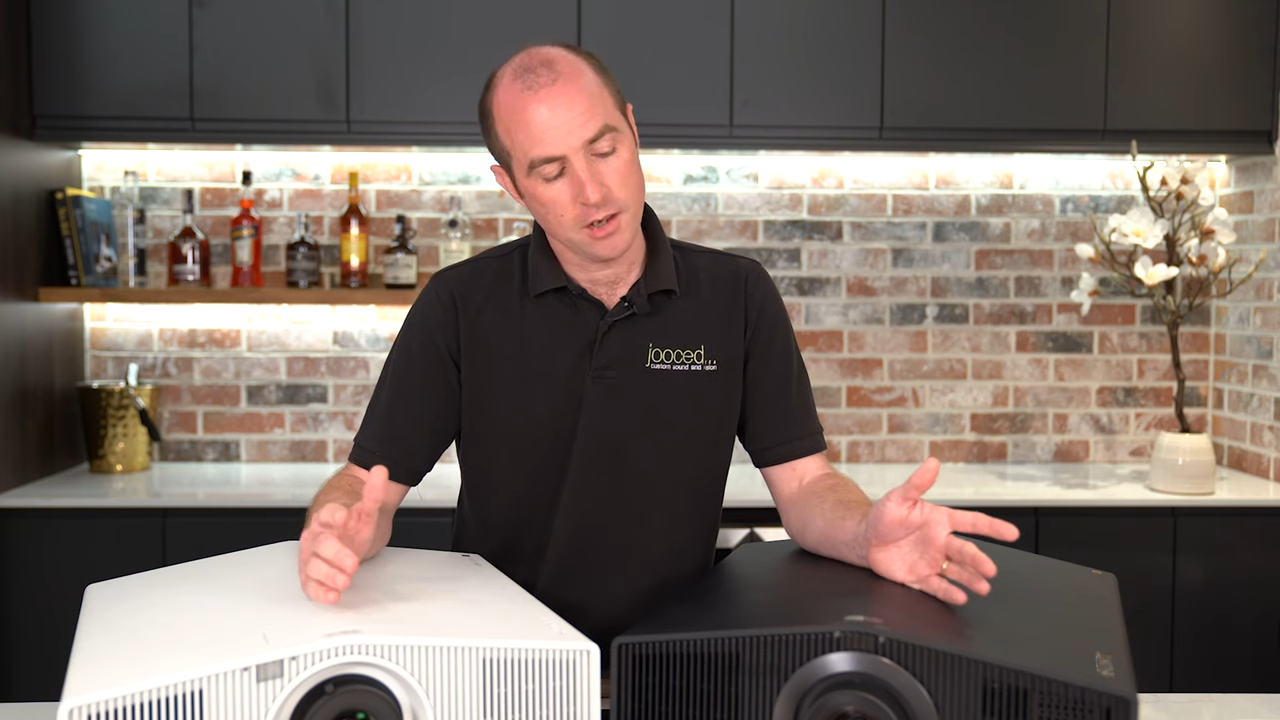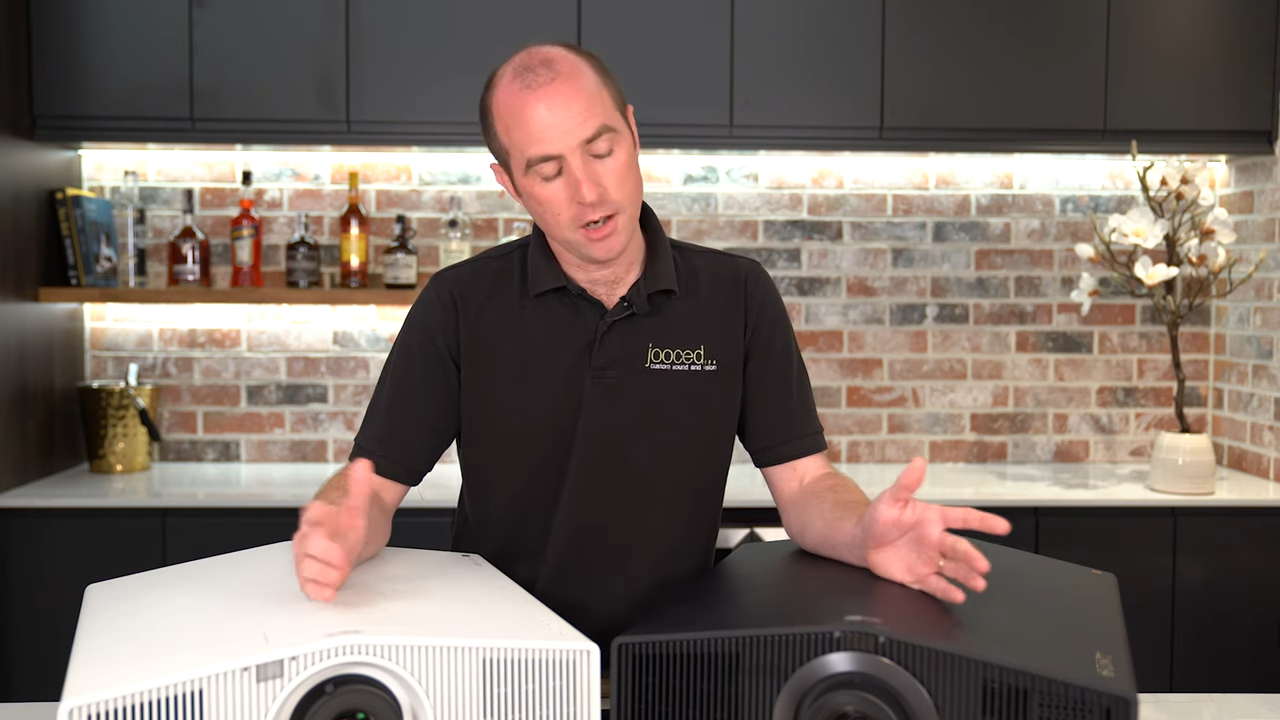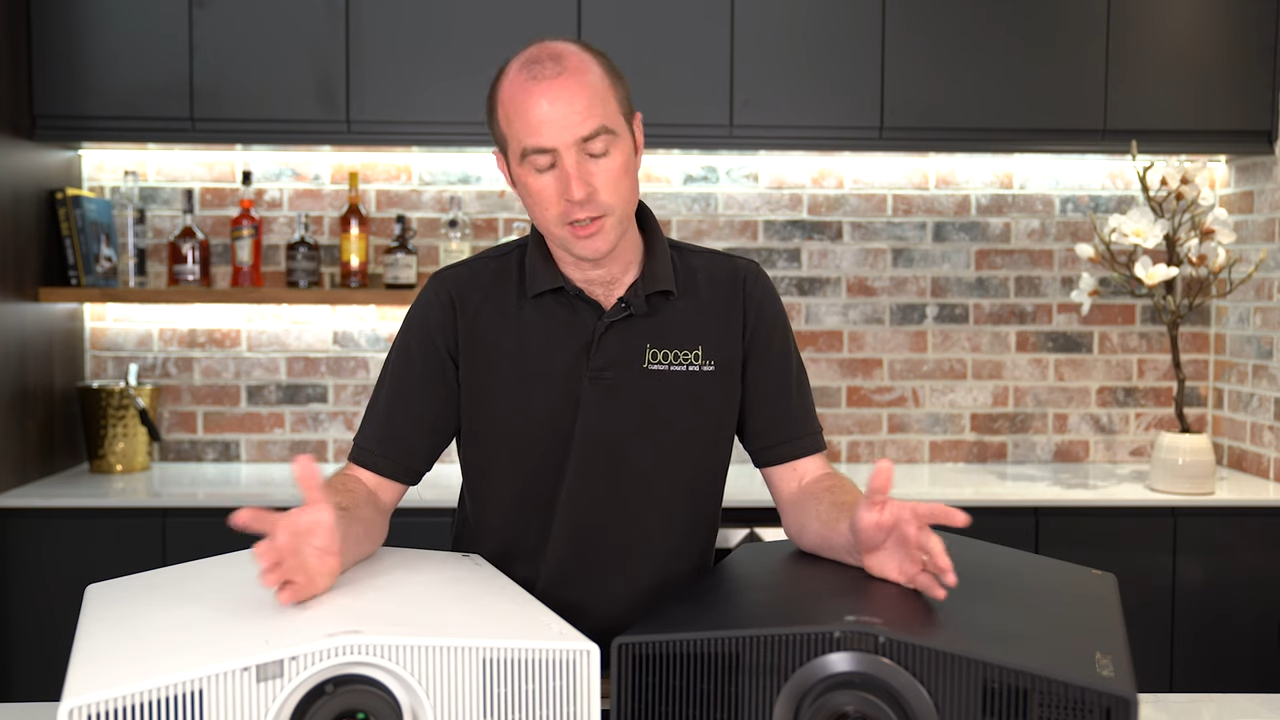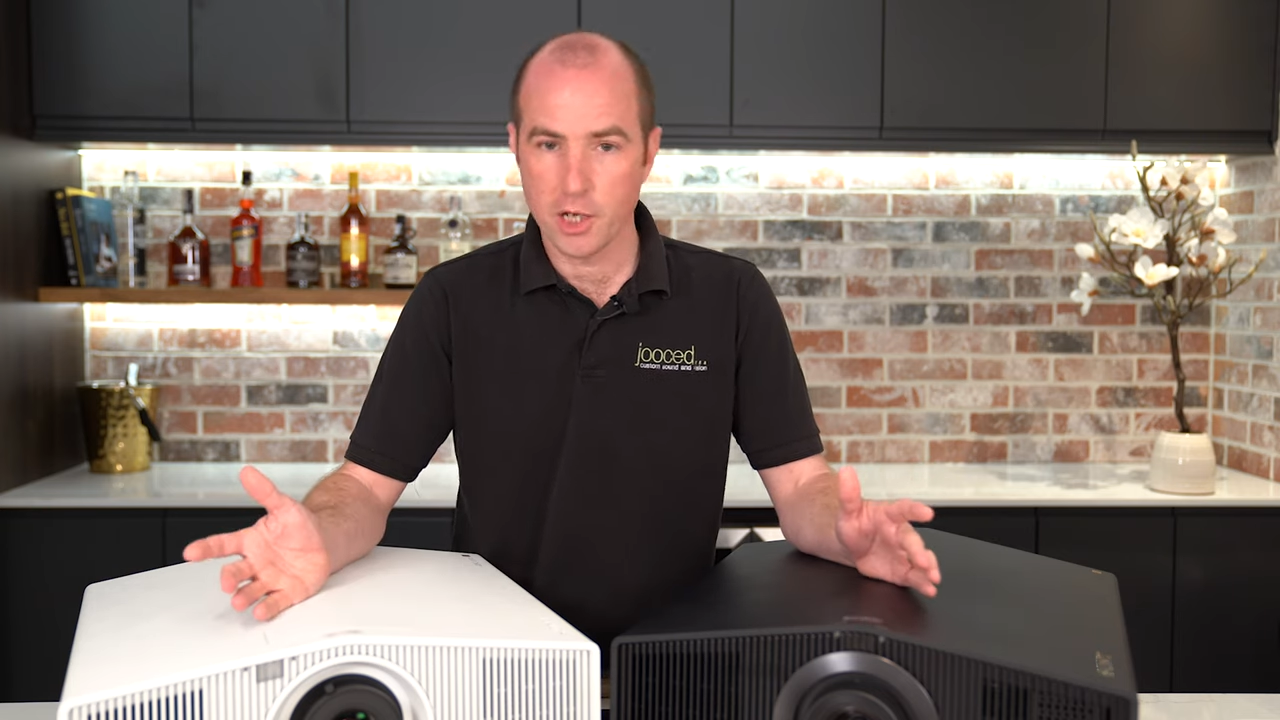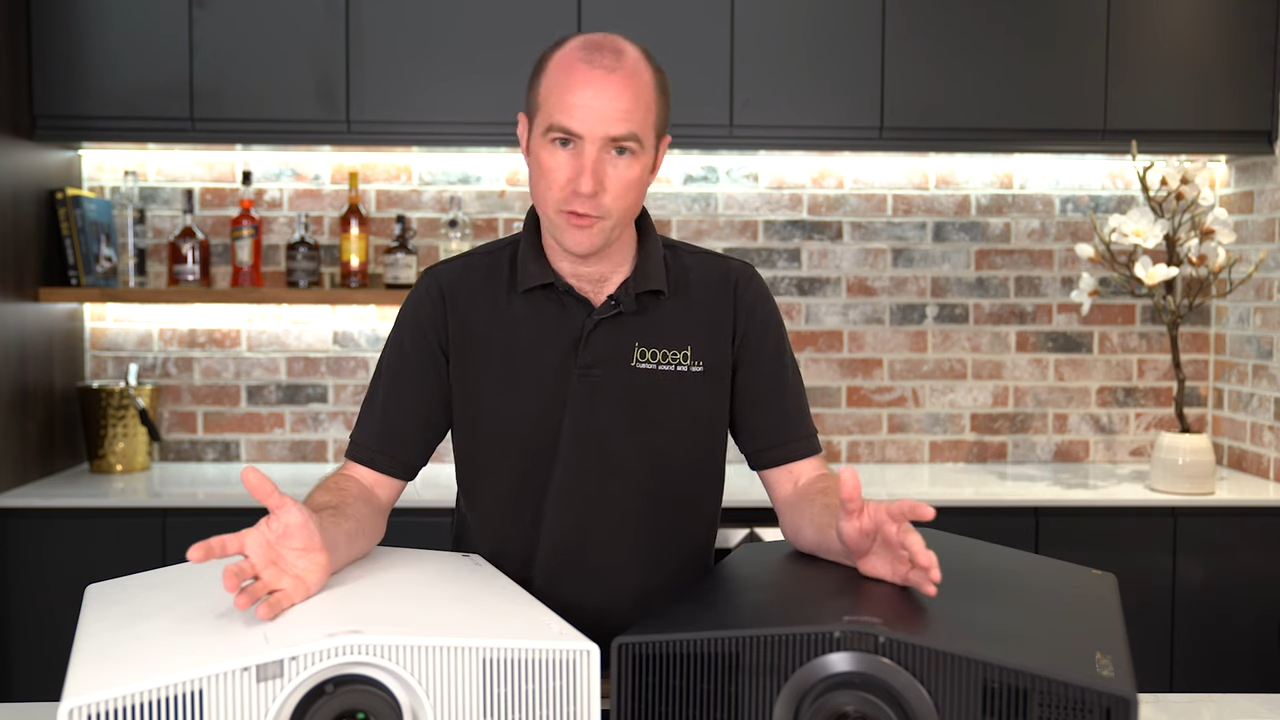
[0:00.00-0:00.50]

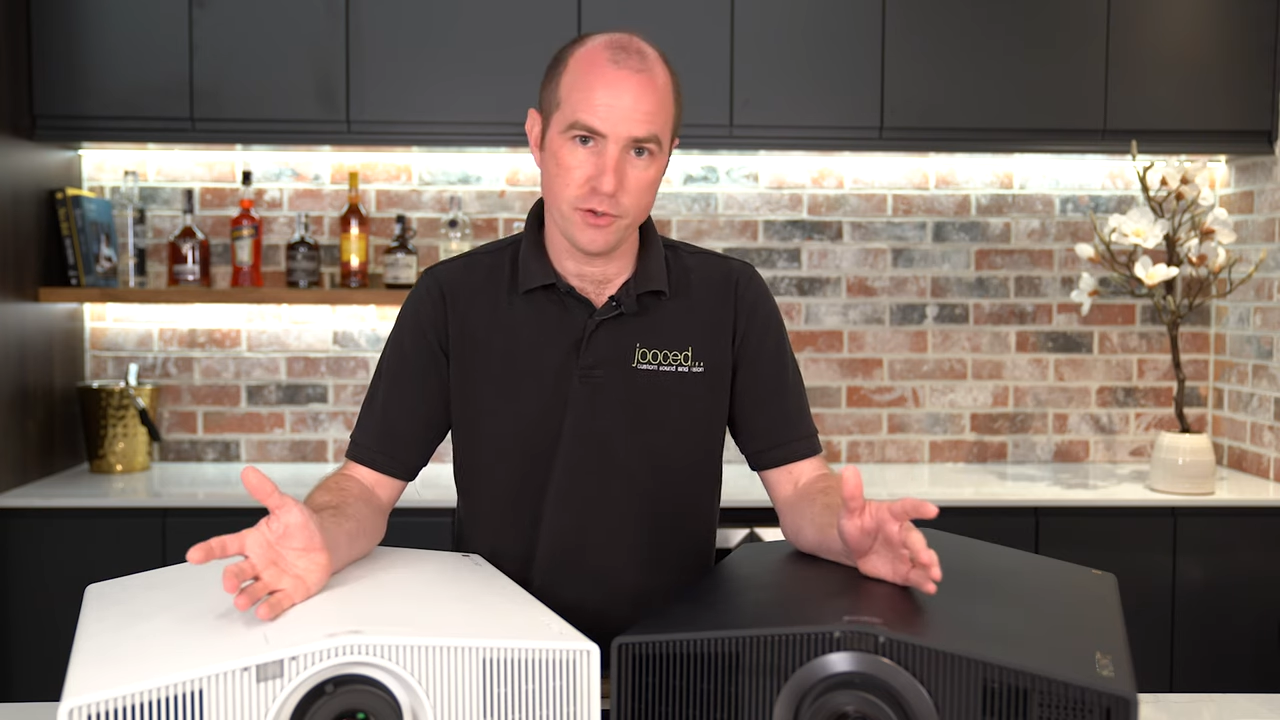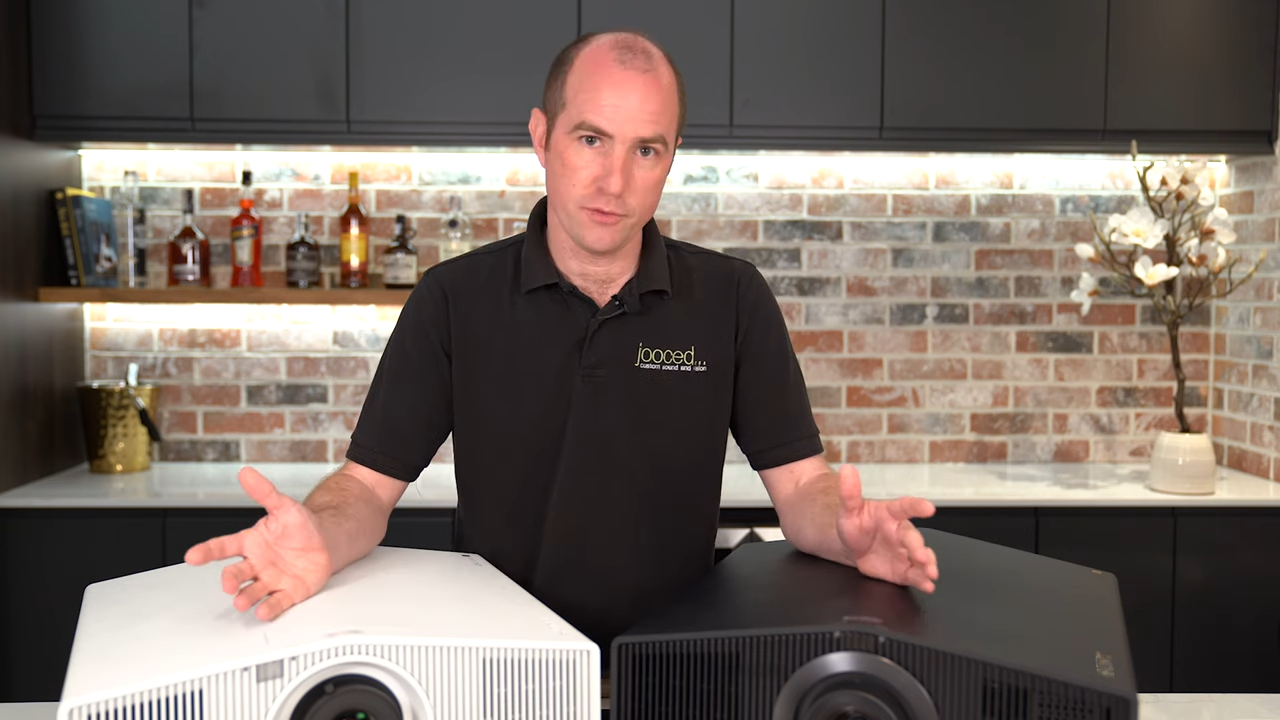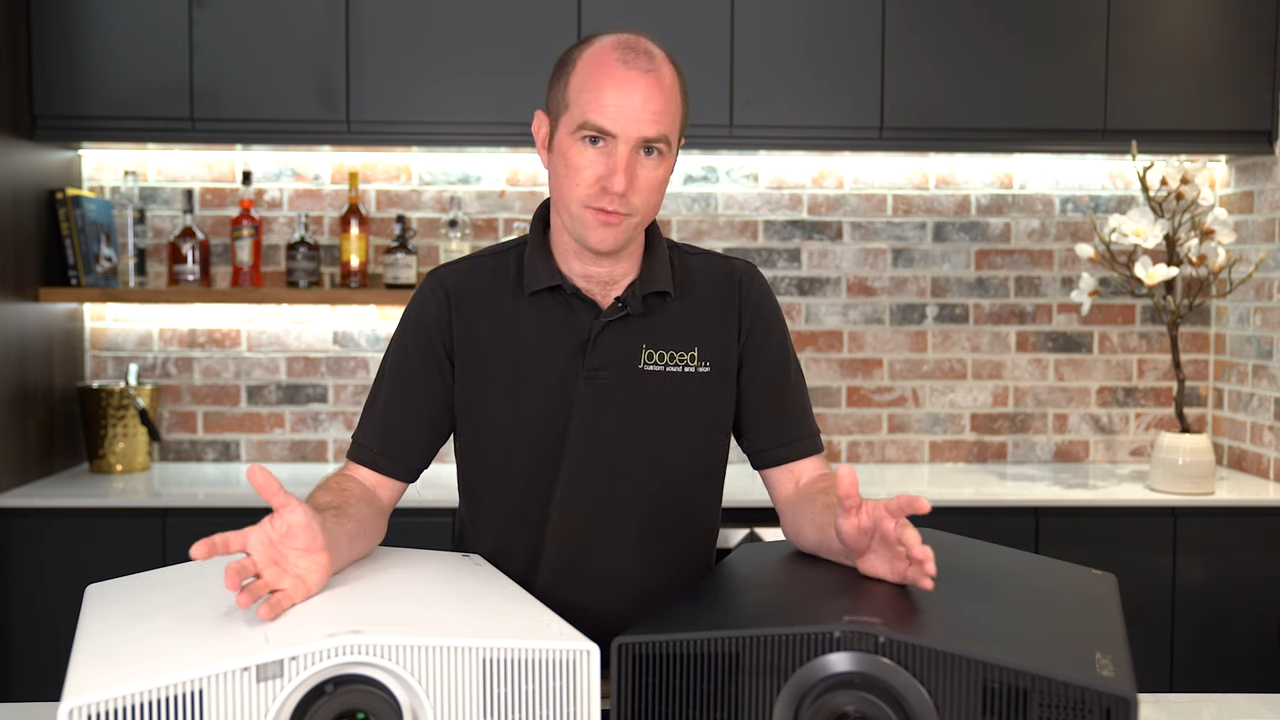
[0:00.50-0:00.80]
I'd go for the